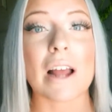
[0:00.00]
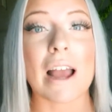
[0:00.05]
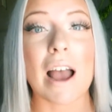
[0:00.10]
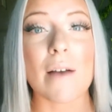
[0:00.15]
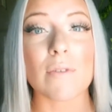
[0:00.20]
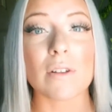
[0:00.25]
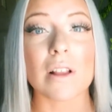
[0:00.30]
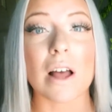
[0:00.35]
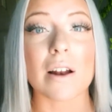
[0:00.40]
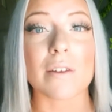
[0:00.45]
have
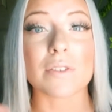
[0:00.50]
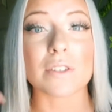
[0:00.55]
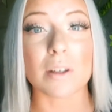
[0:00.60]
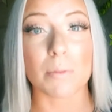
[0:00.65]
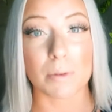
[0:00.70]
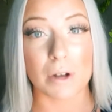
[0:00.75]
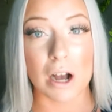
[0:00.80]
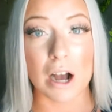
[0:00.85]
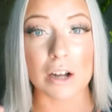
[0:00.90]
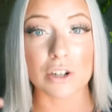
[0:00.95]
a lot of
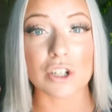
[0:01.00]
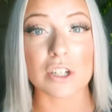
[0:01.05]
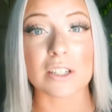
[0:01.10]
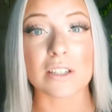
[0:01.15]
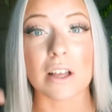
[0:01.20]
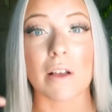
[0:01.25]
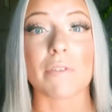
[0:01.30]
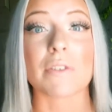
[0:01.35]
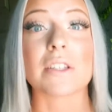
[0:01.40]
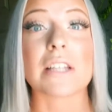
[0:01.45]
subconscious
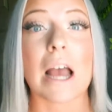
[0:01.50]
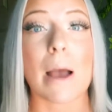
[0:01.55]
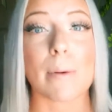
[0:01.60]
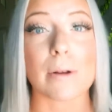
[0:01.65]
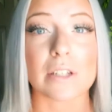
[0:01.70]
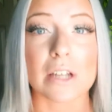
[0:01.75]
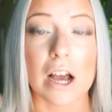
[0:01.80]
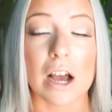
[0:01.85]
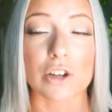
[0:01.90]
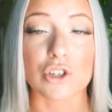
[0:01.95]

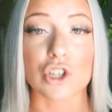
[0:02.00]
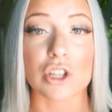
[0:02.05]
self-sabotage.